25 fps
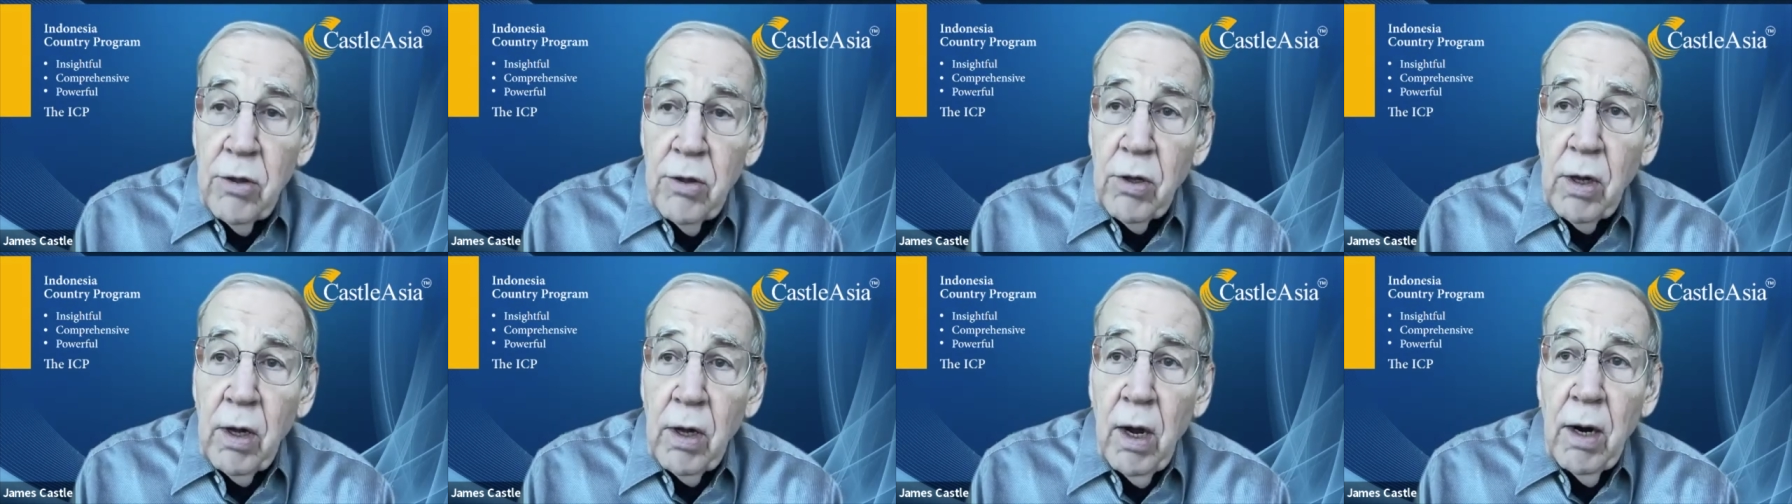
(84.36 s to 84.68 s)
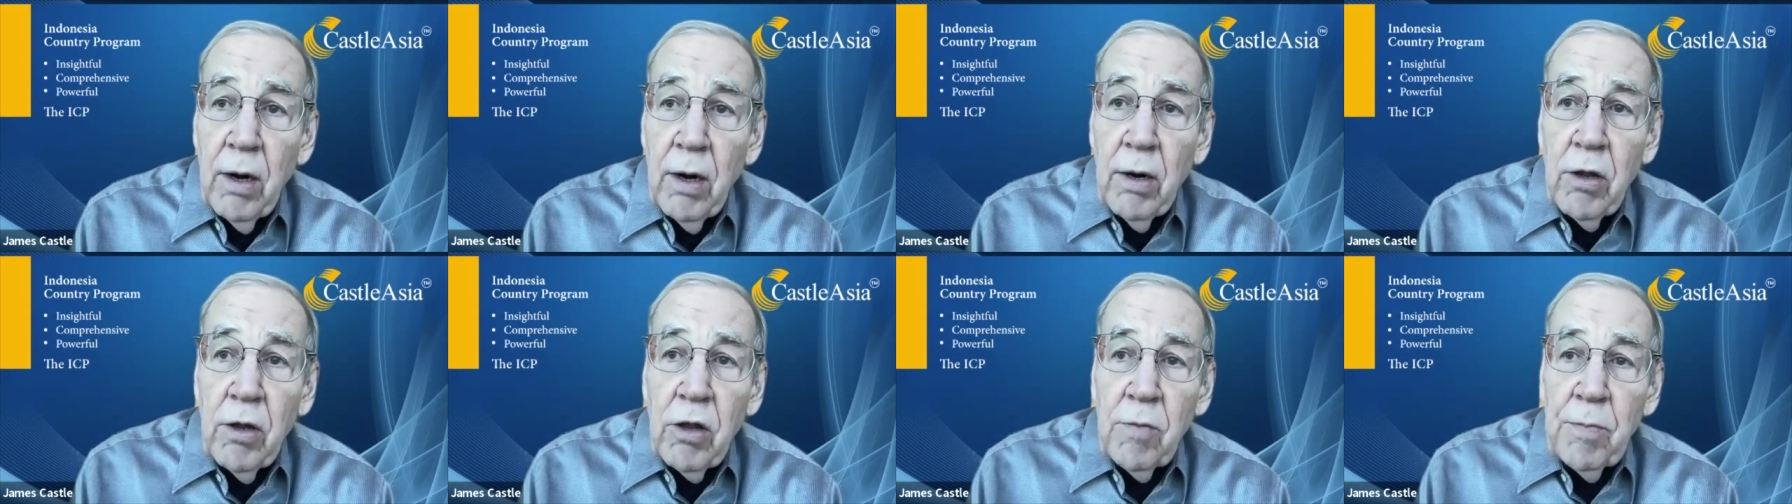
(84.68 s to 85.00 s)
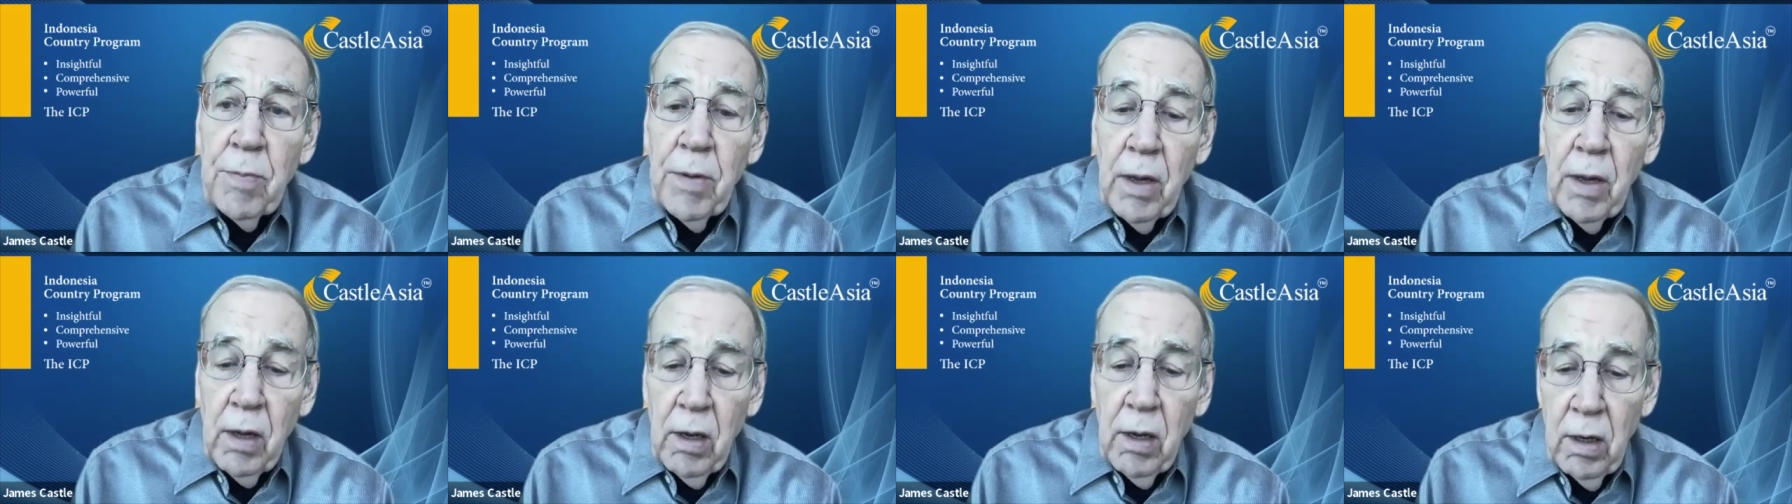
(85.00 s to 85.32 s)
Jakarta's
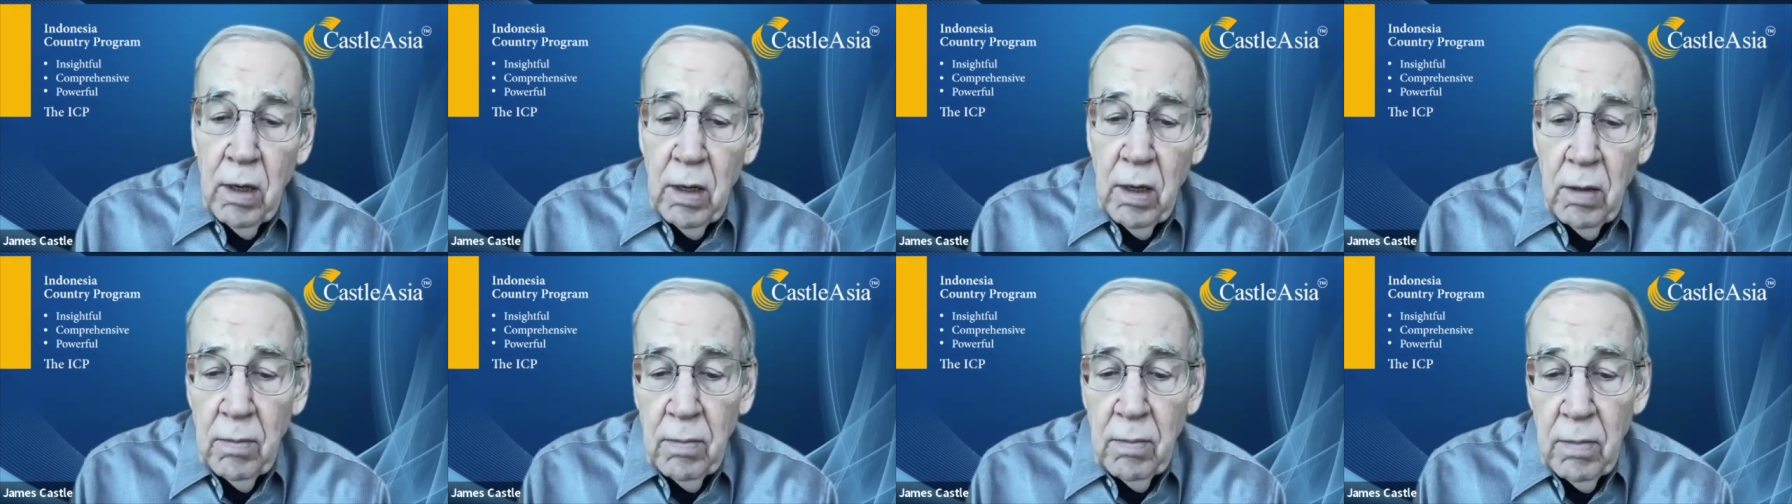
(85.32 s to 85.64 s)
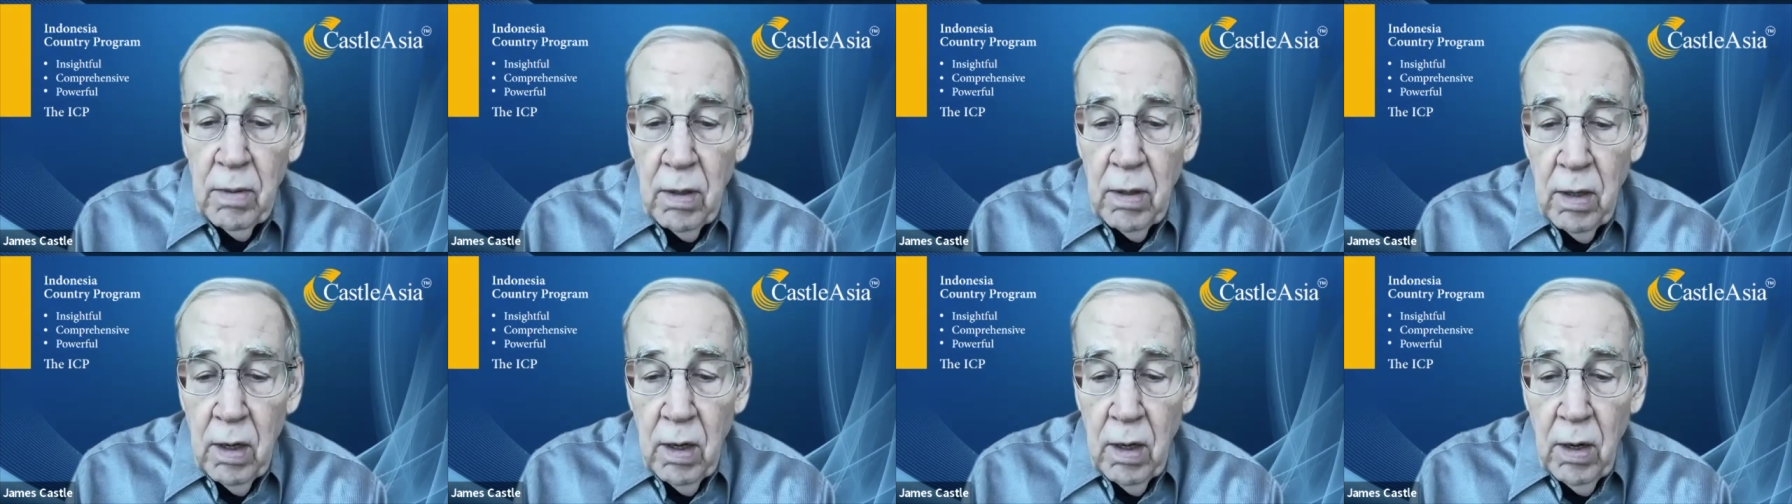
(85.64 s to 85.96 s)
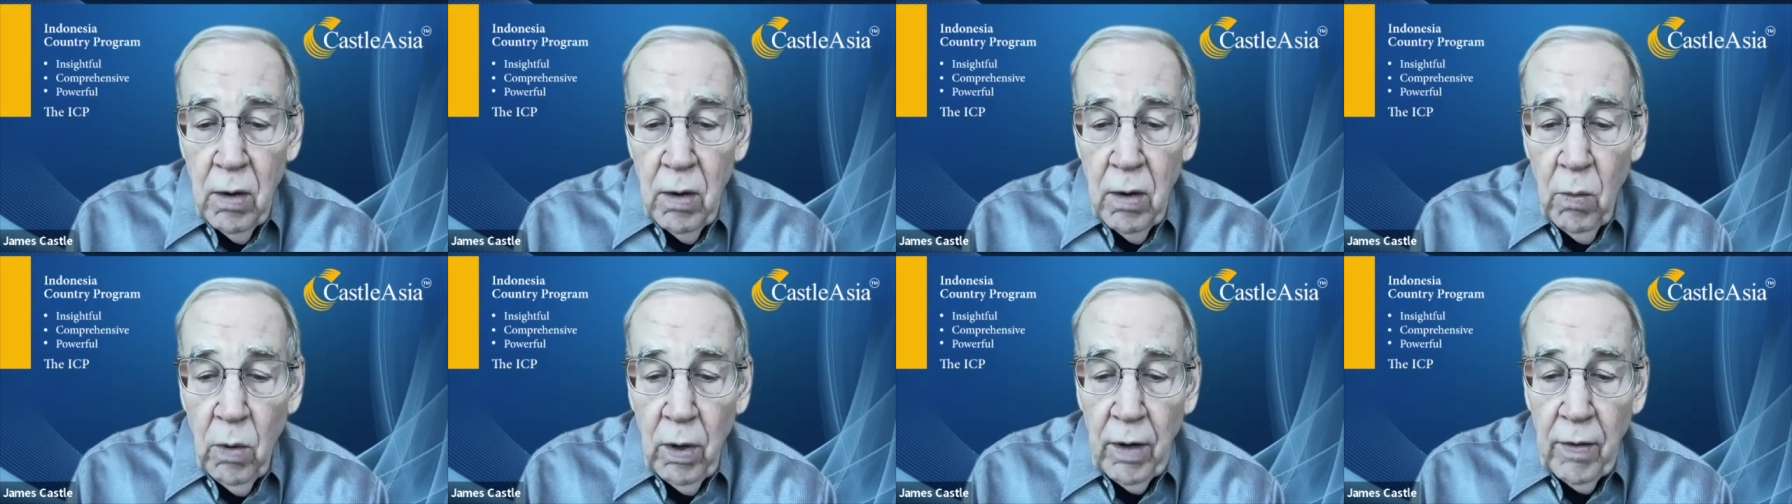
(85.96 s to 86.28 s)
become
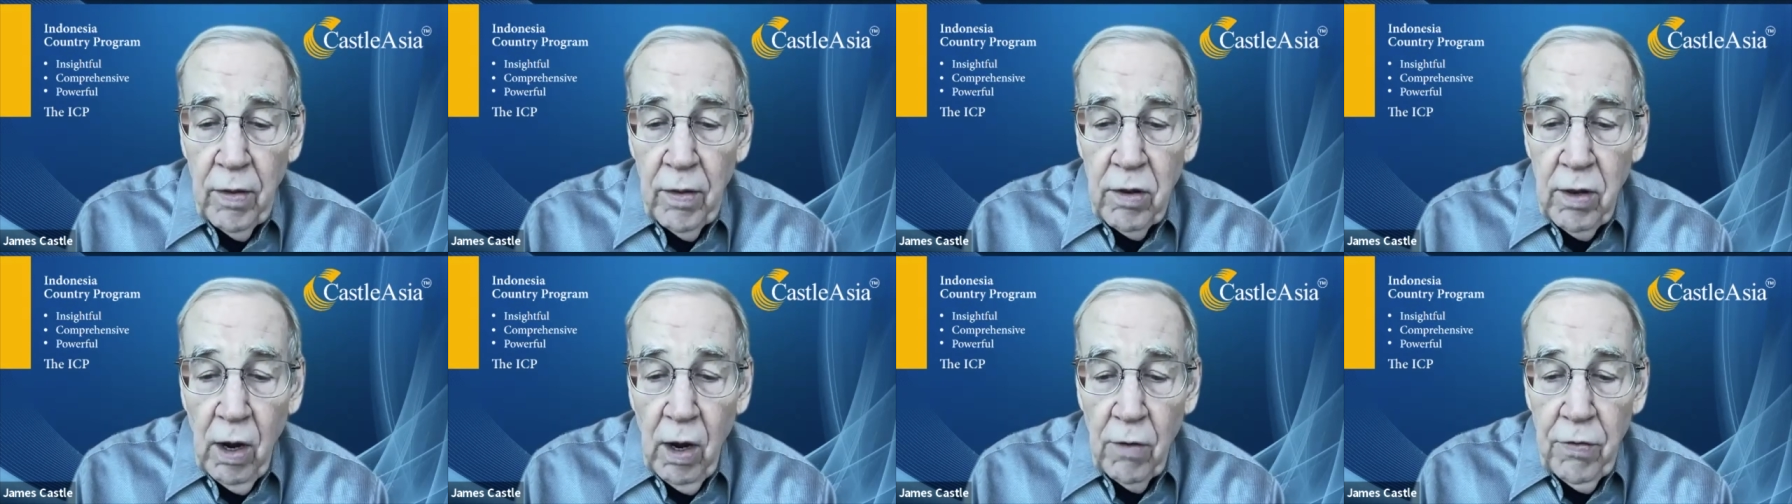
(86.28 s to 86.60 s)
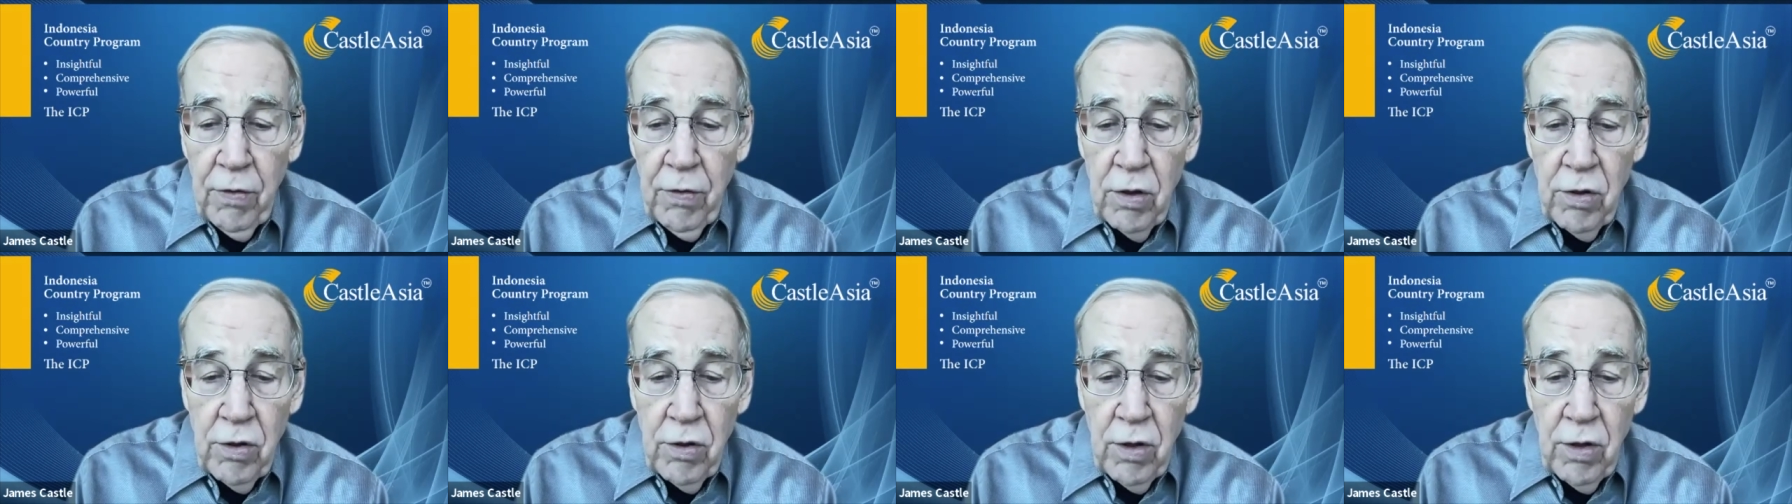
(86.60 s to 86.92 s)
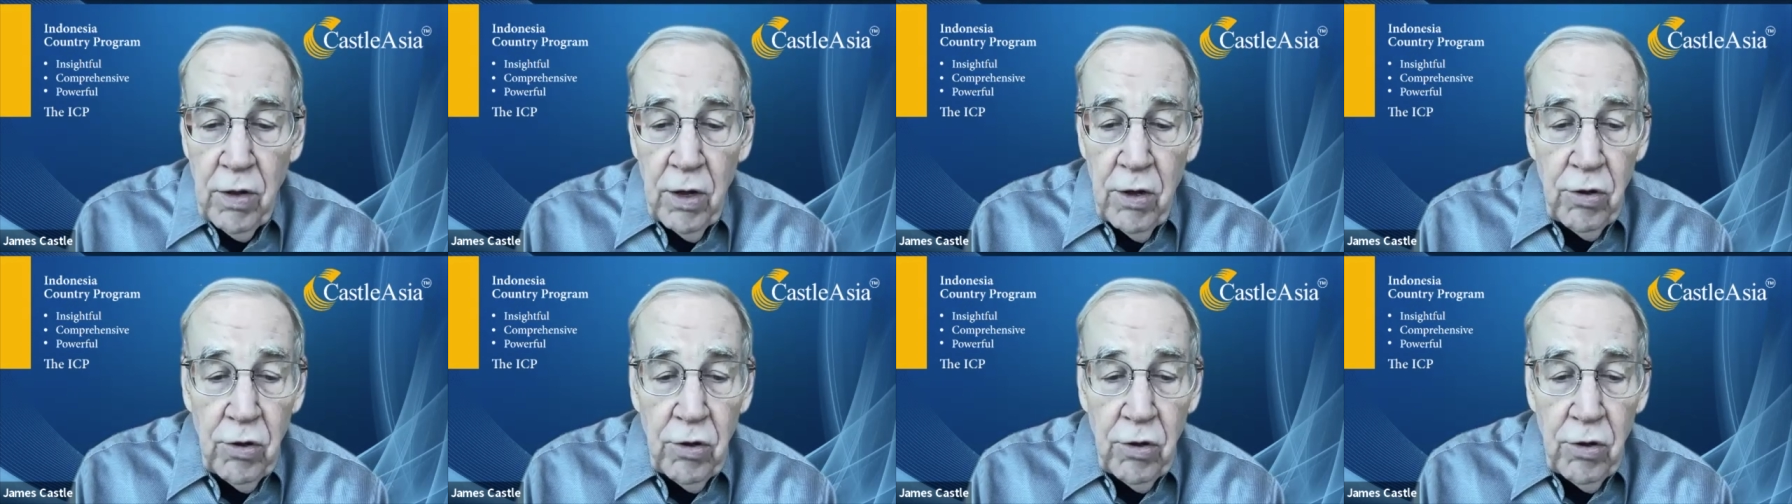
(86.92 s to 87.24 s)
one of the Southeast
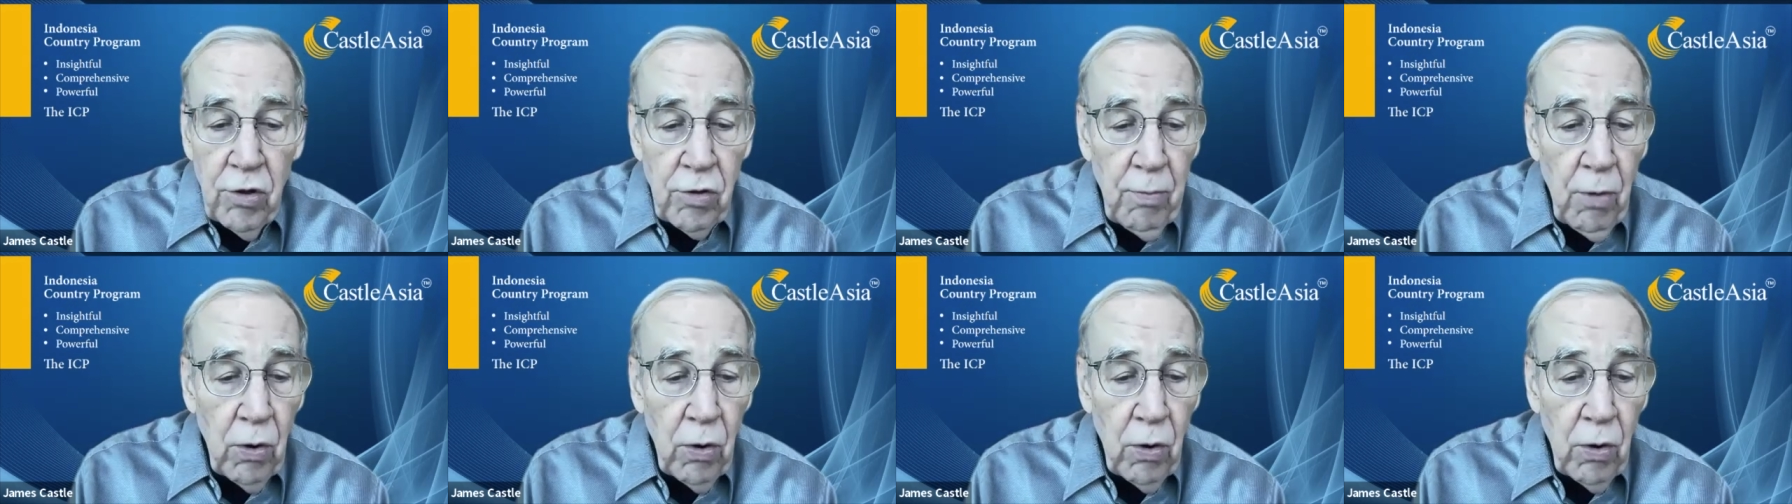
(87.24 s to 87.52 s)
Asia's